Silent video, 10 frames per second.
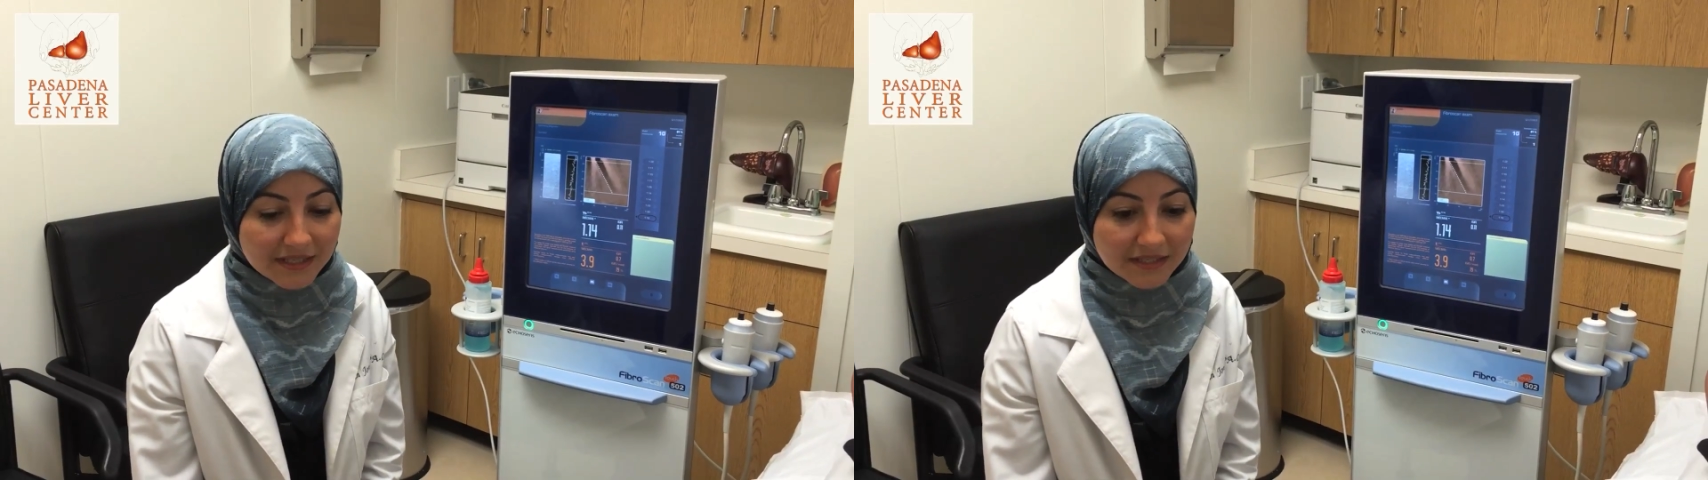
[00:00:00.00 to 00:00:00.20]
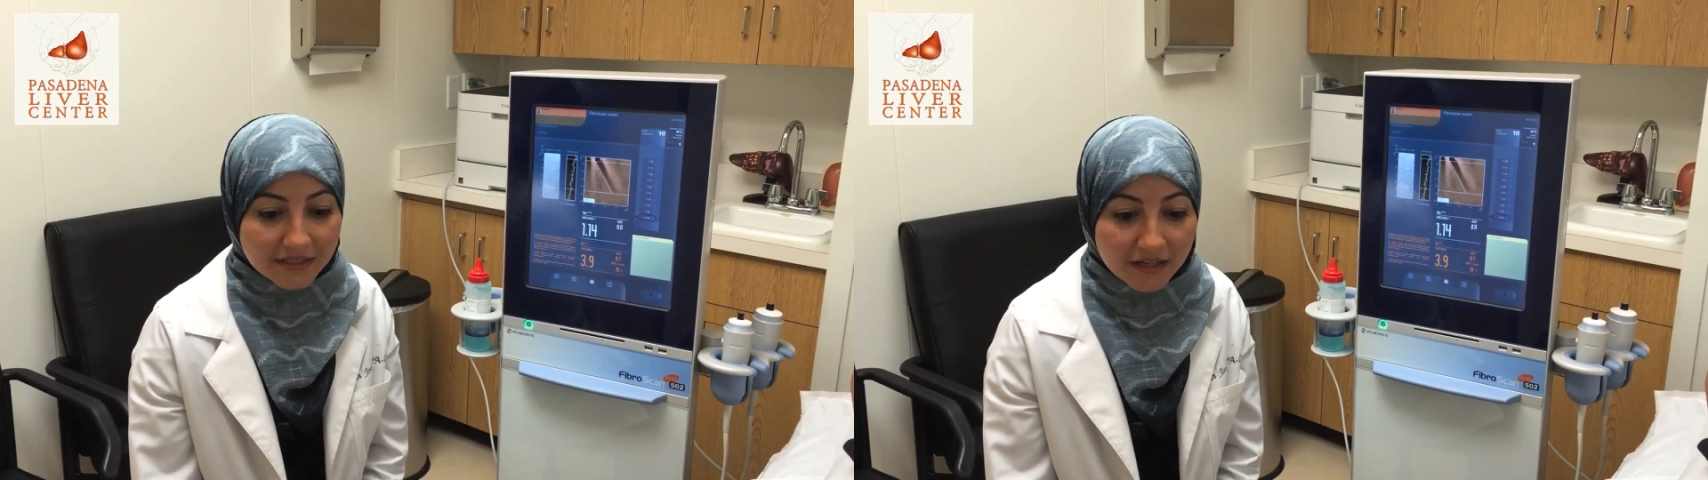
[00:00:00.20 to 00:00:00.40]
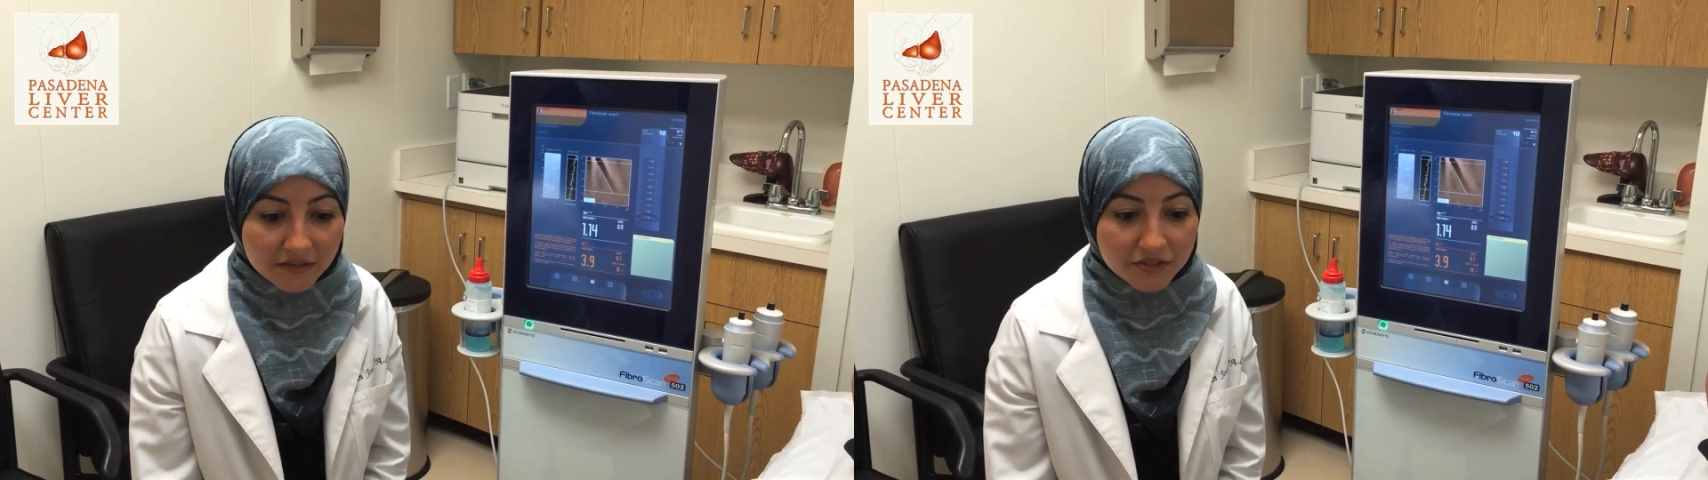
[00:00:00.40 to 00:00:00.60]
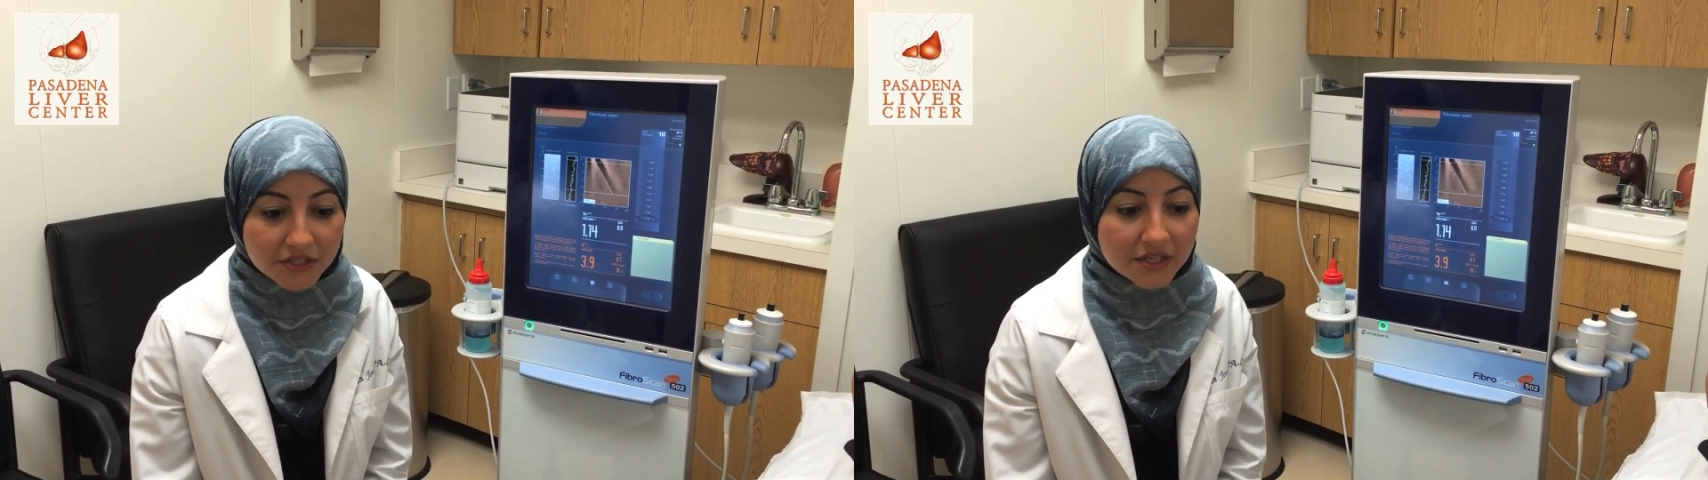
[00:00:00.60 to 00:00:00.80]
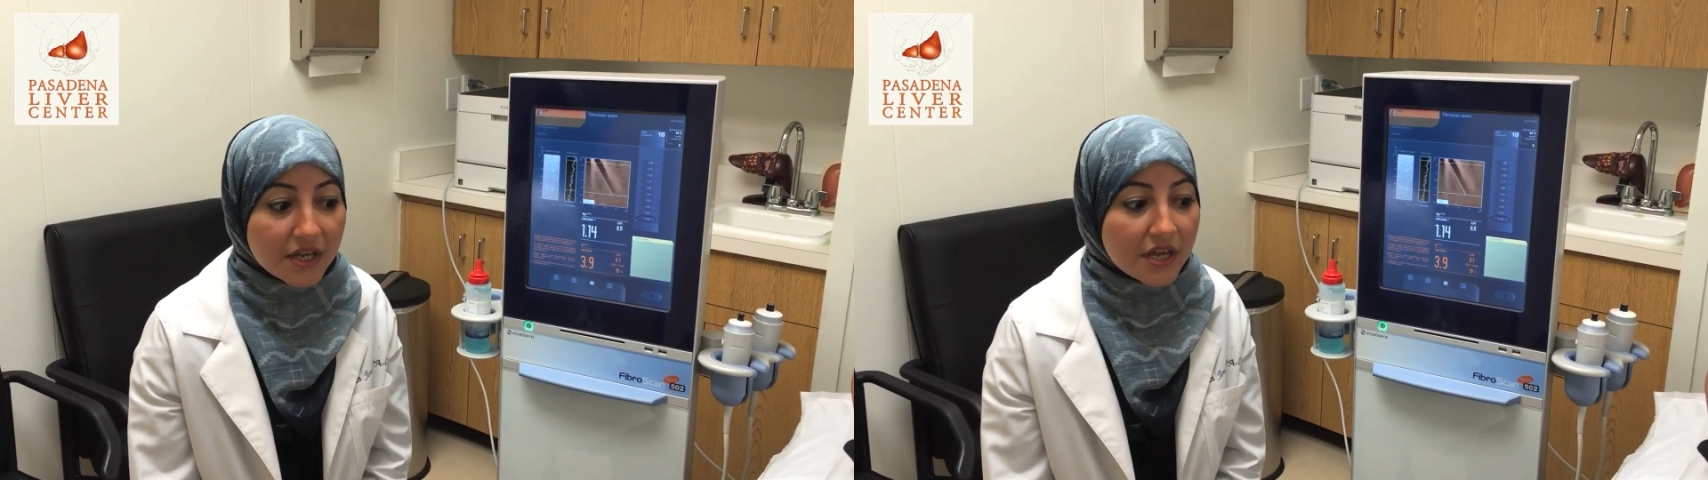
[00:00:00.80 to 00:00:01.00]

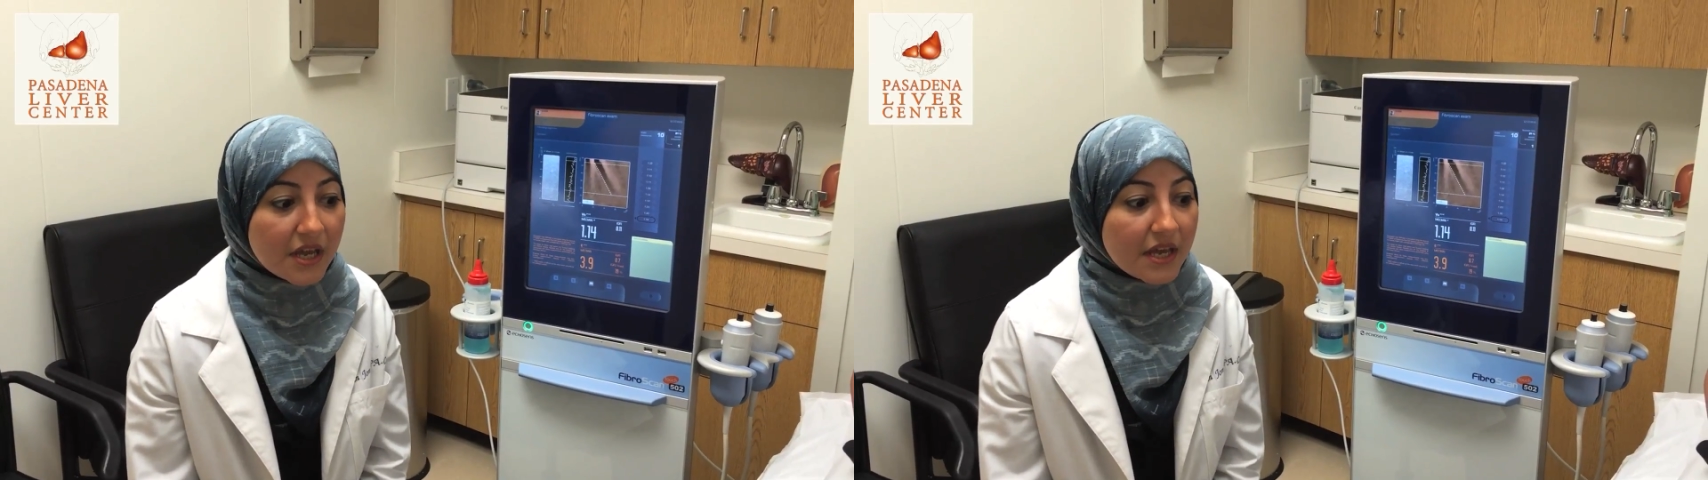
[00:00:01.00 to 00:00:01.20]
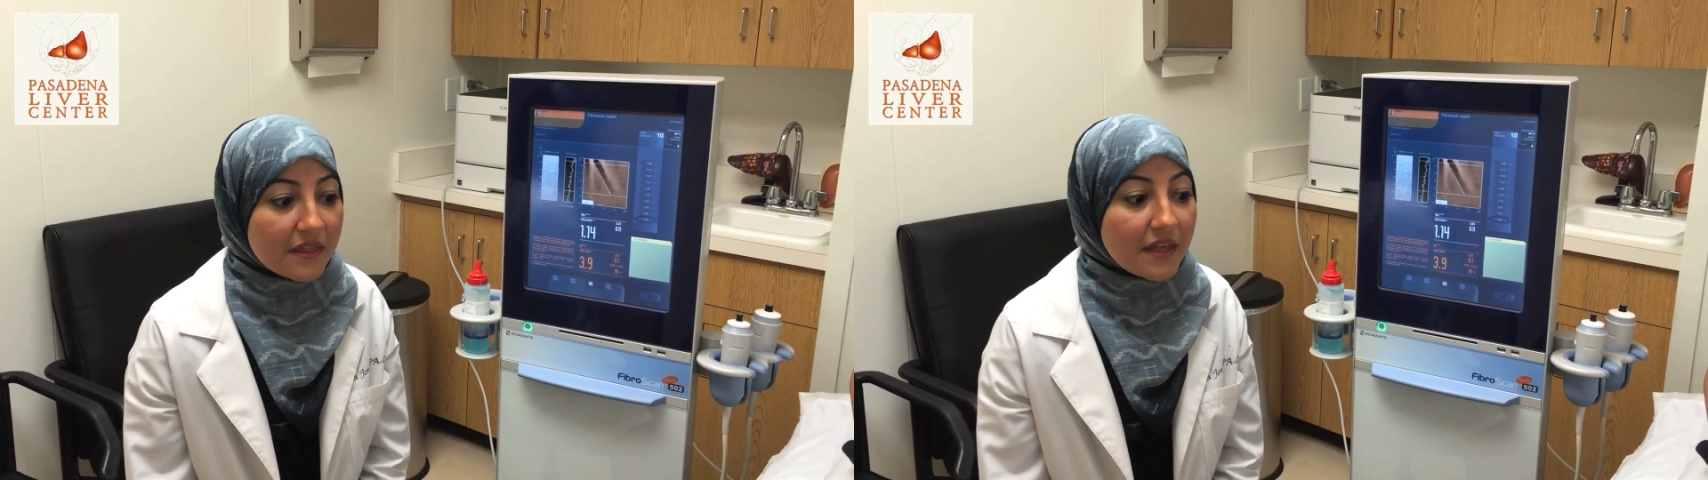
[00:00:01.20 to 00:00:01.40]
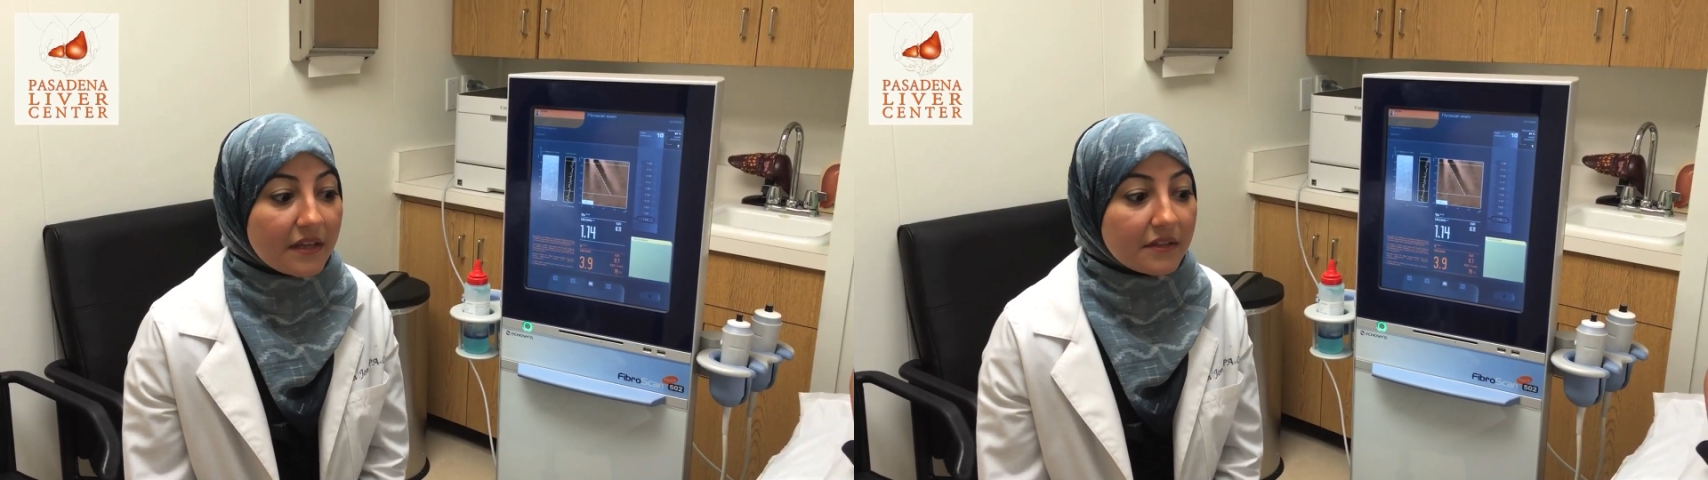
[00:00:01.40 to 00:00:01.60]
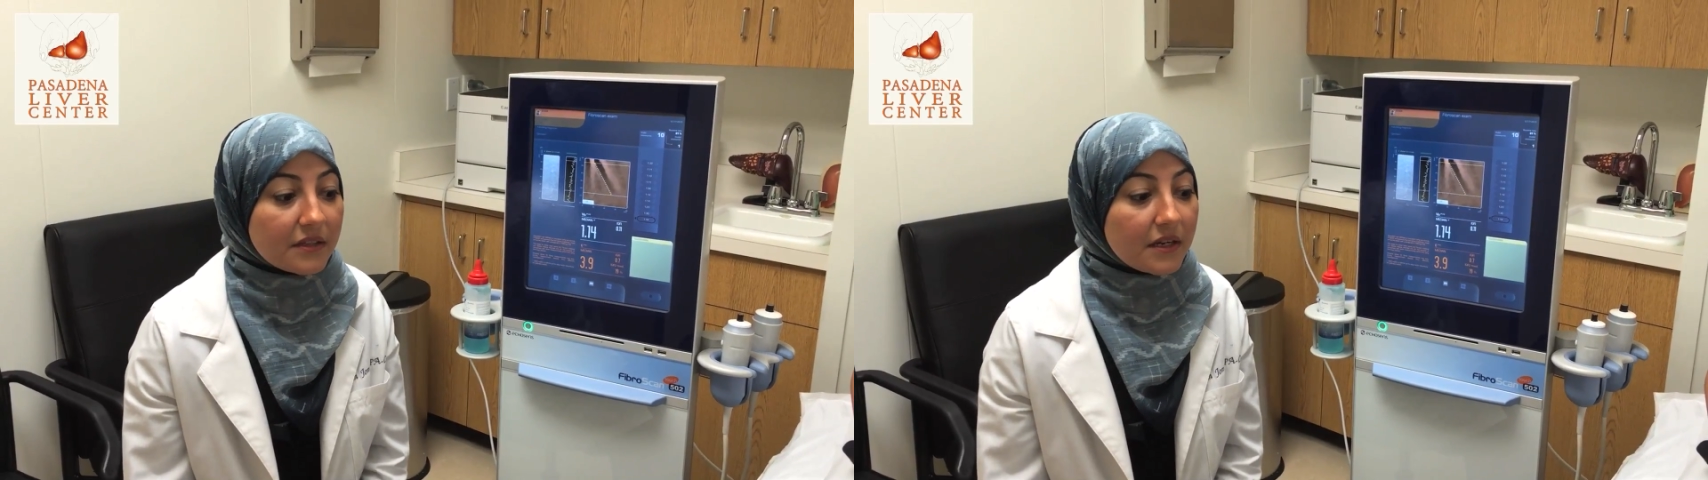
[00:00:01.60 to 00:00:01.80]
technology that